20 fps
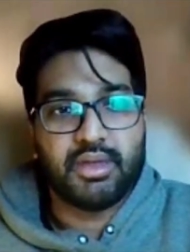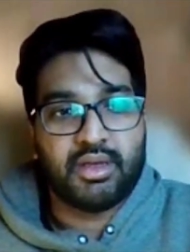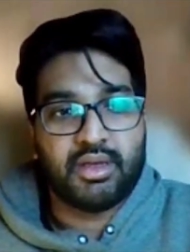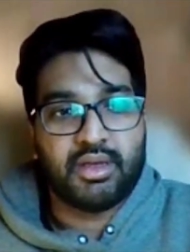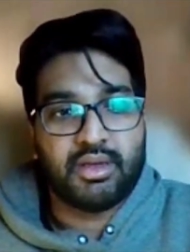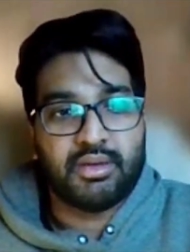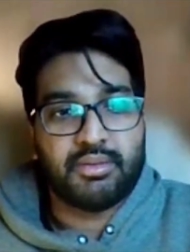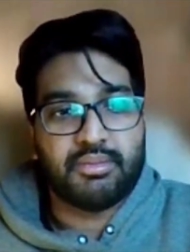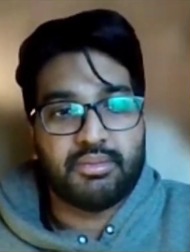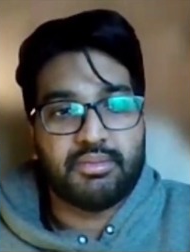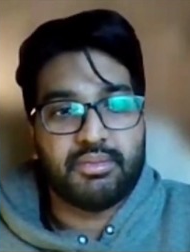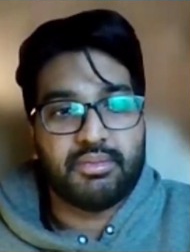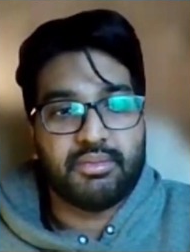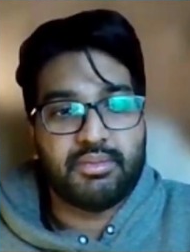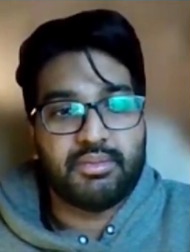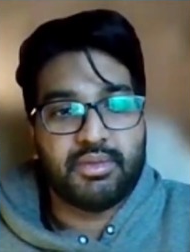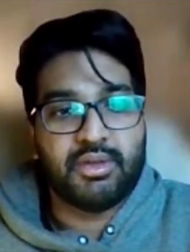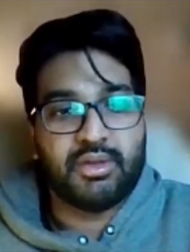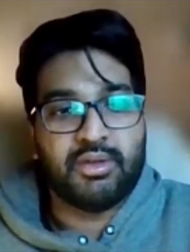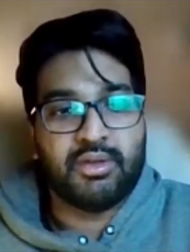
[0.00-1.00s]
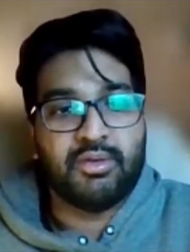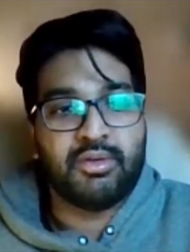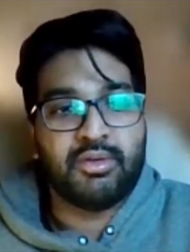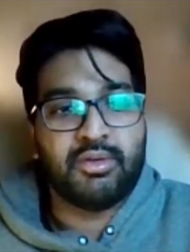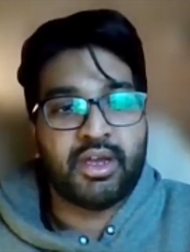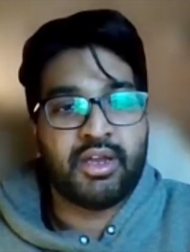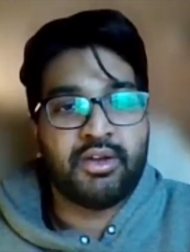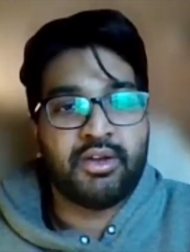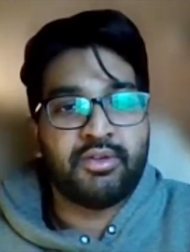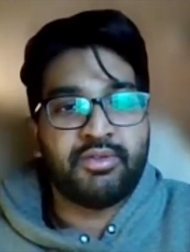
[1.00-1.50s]

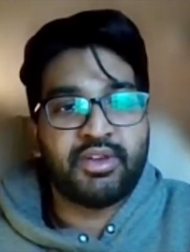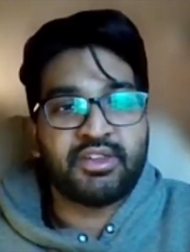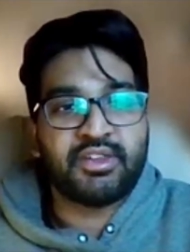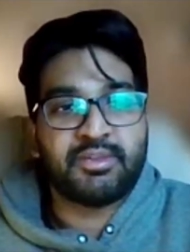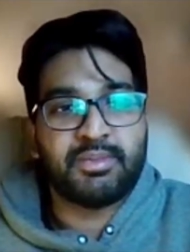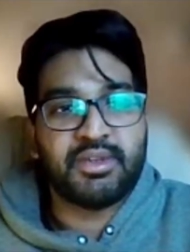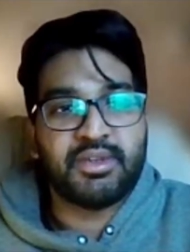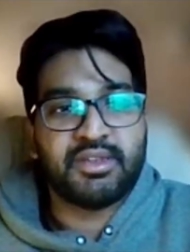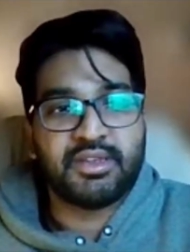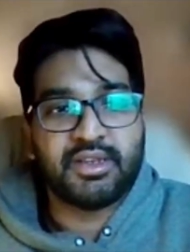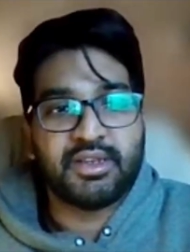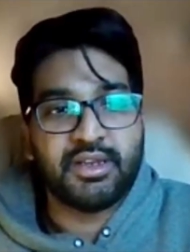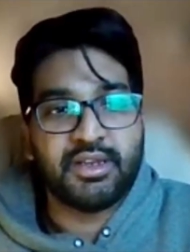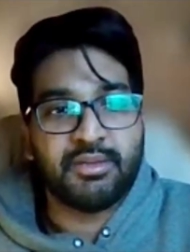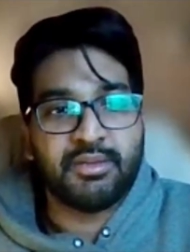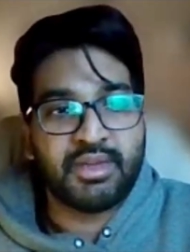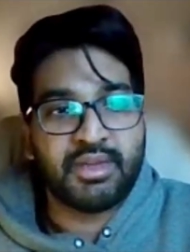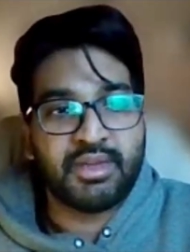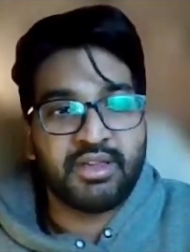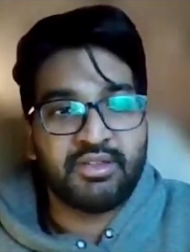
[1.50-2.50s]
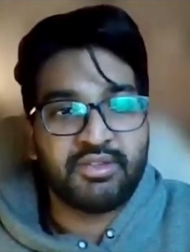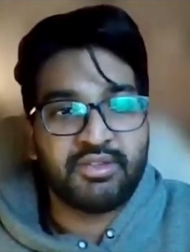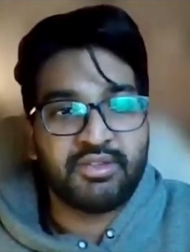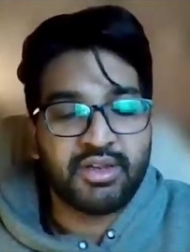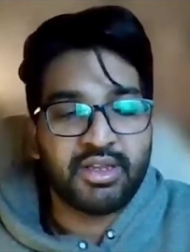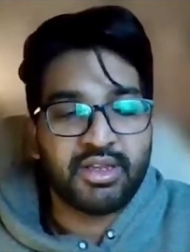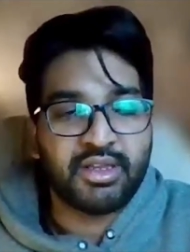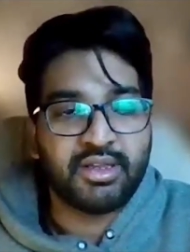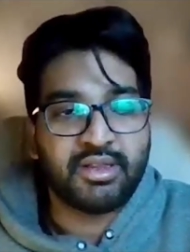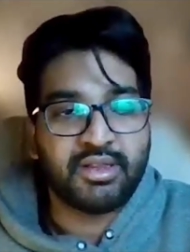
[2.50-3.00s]
you kind of explicitly
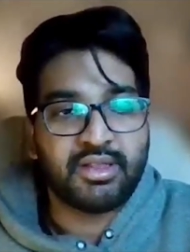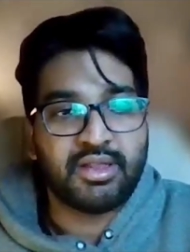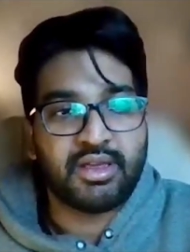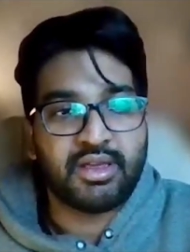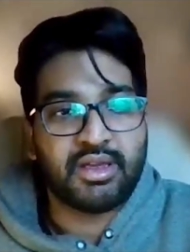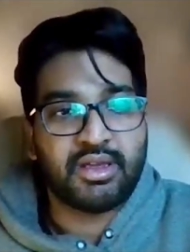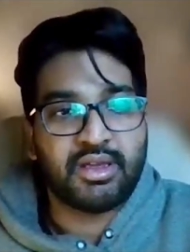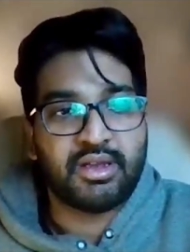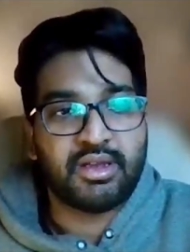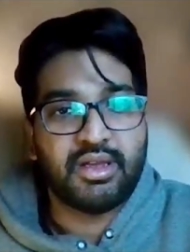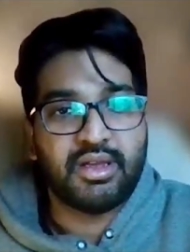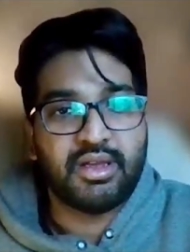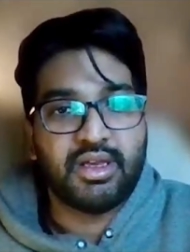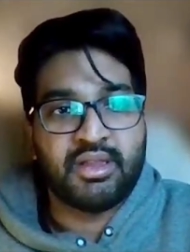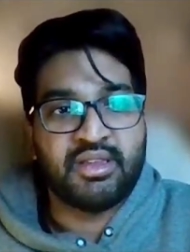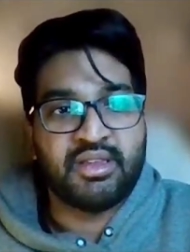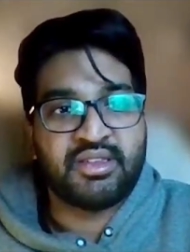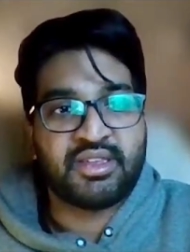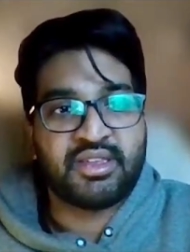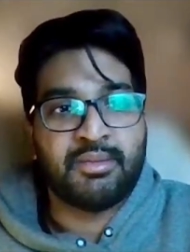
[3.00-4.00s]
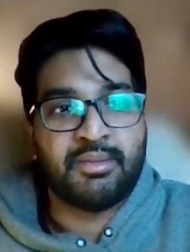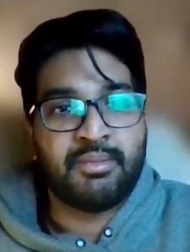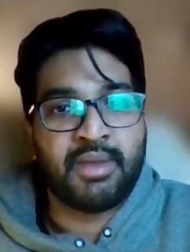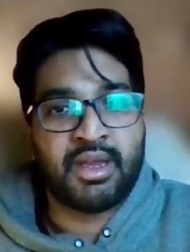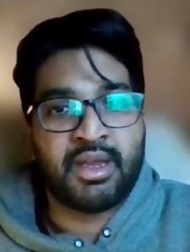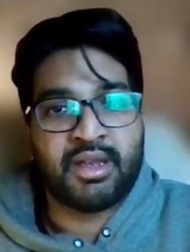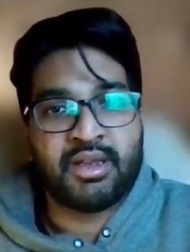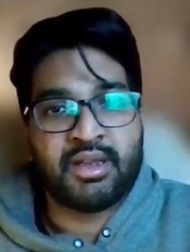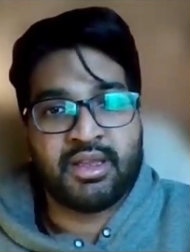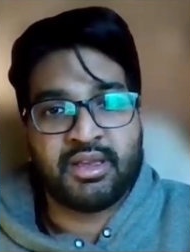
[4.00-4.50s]
mentioning that the
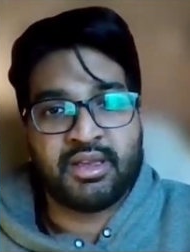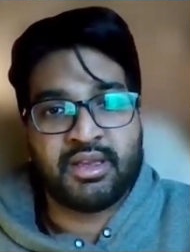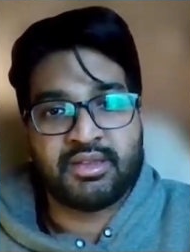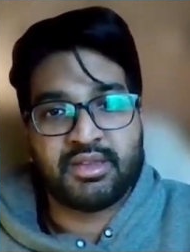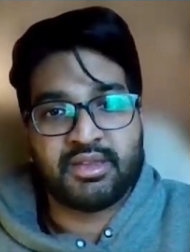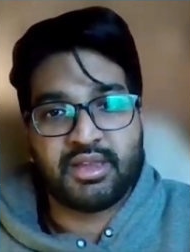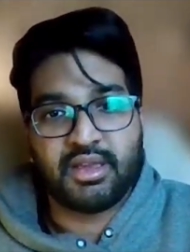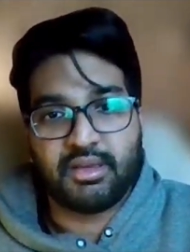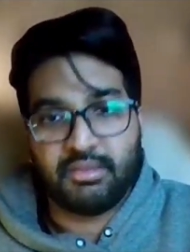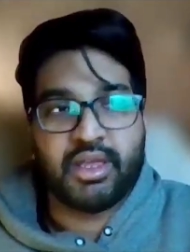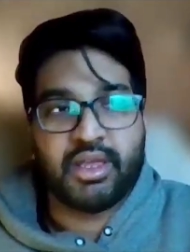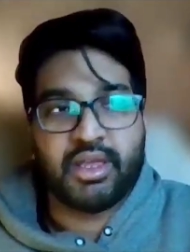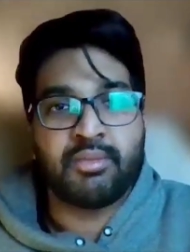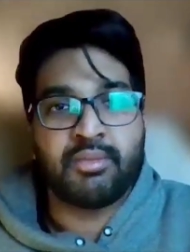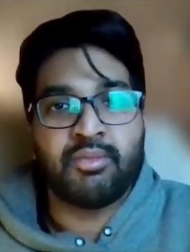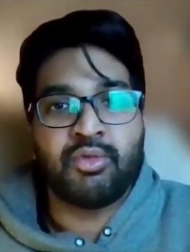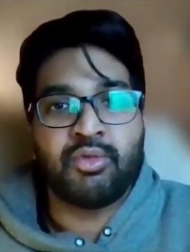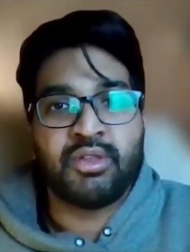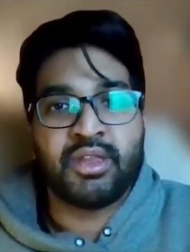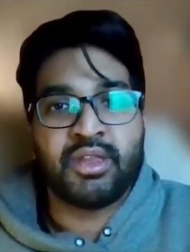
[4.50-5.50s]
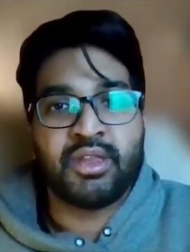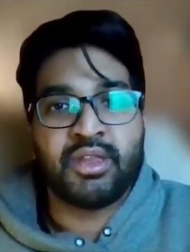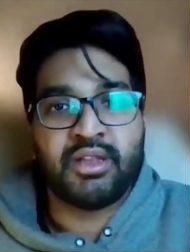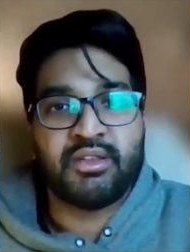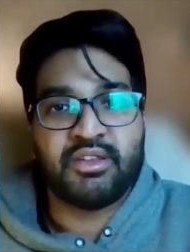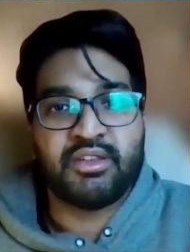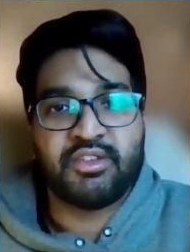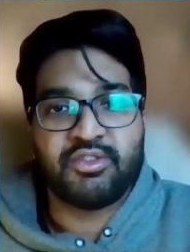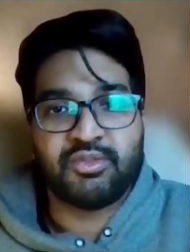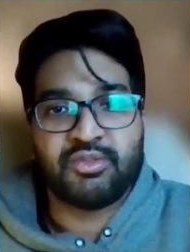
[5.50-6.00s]
schematics, like more
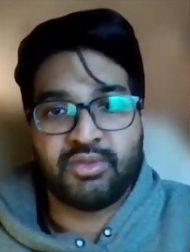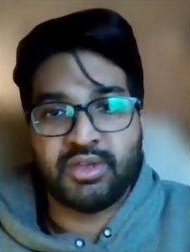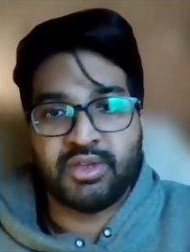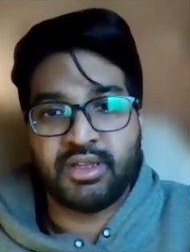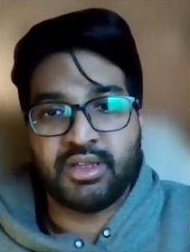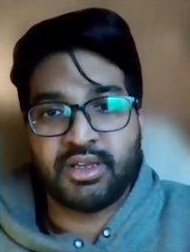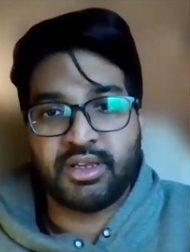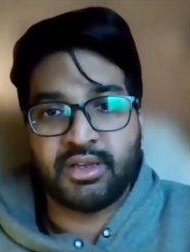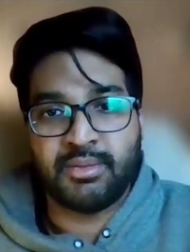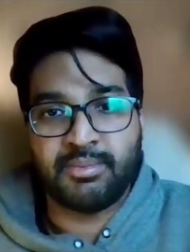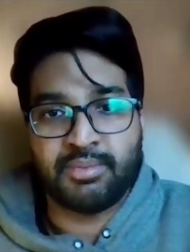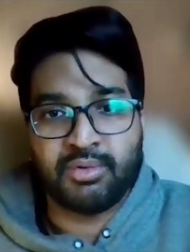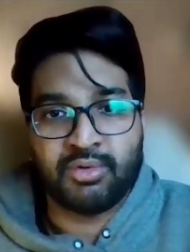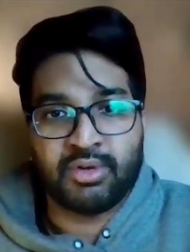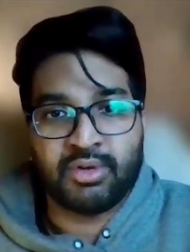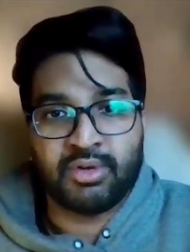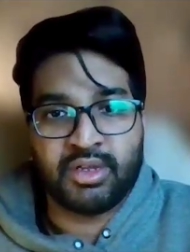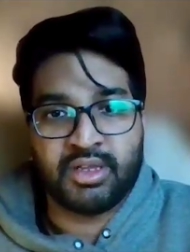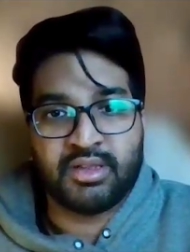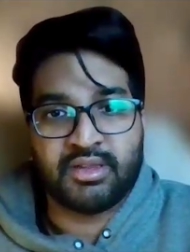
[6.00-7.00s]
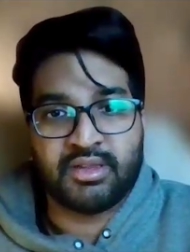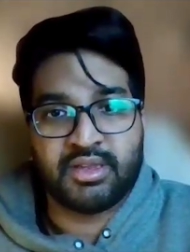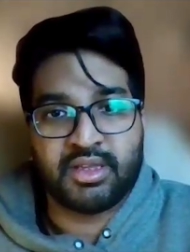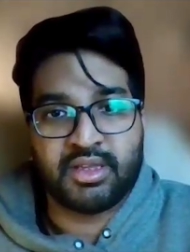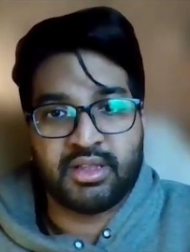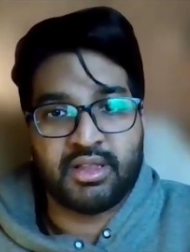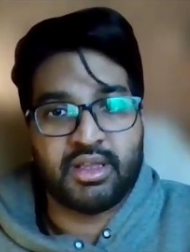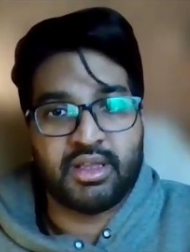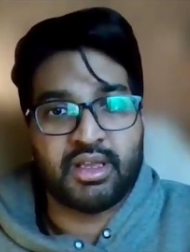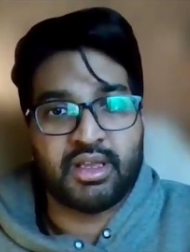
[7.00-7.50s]
than just showing the
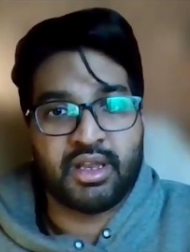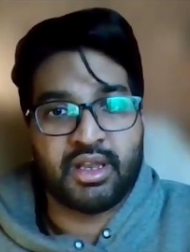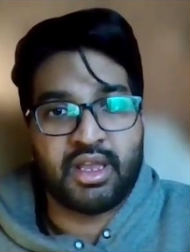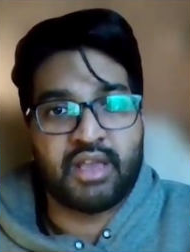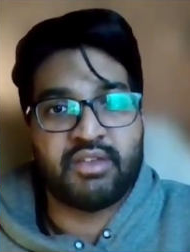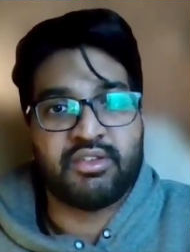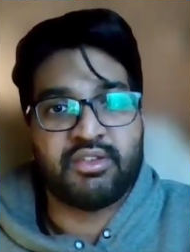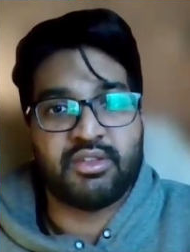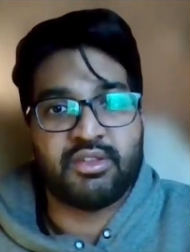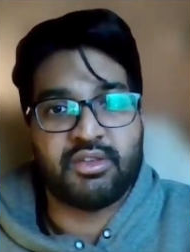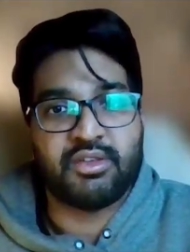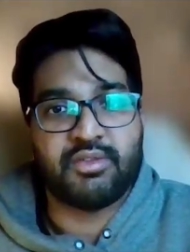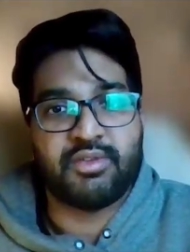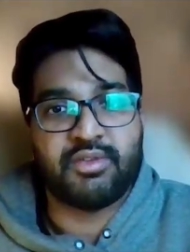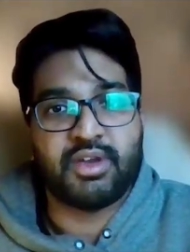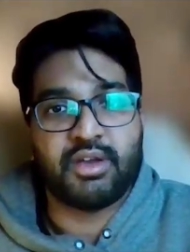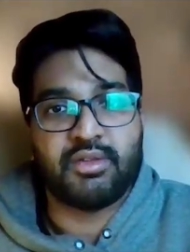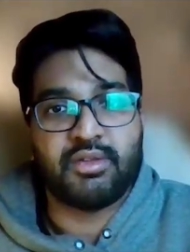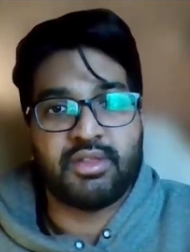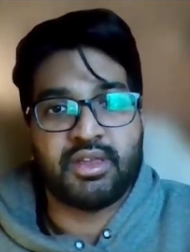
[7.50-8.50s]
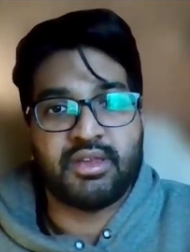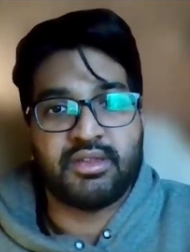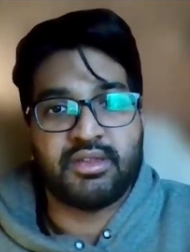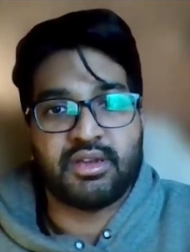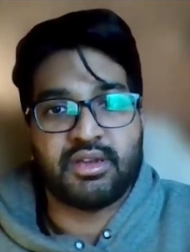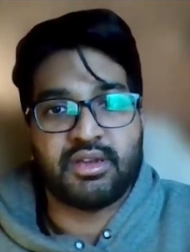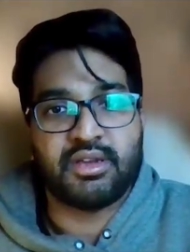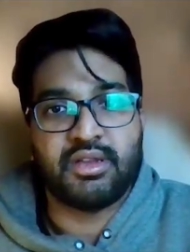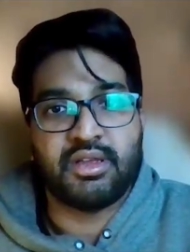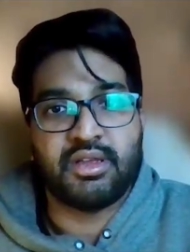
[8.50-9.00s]
components and the connections of how
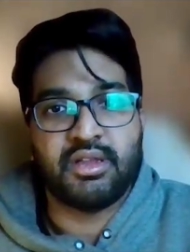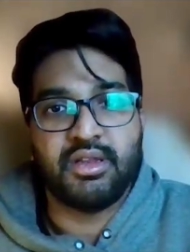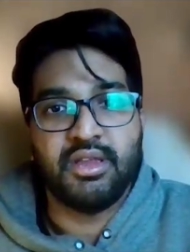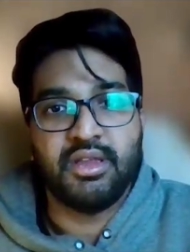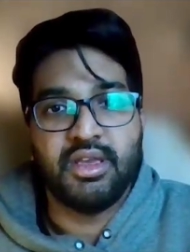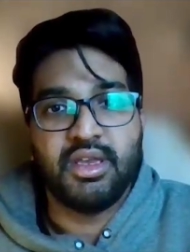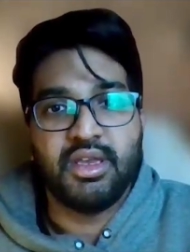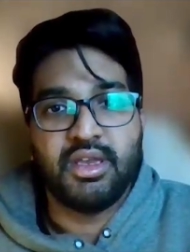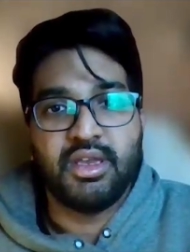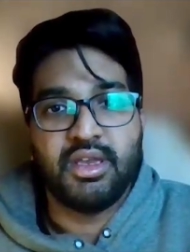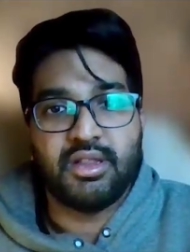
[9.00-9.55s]
things are done,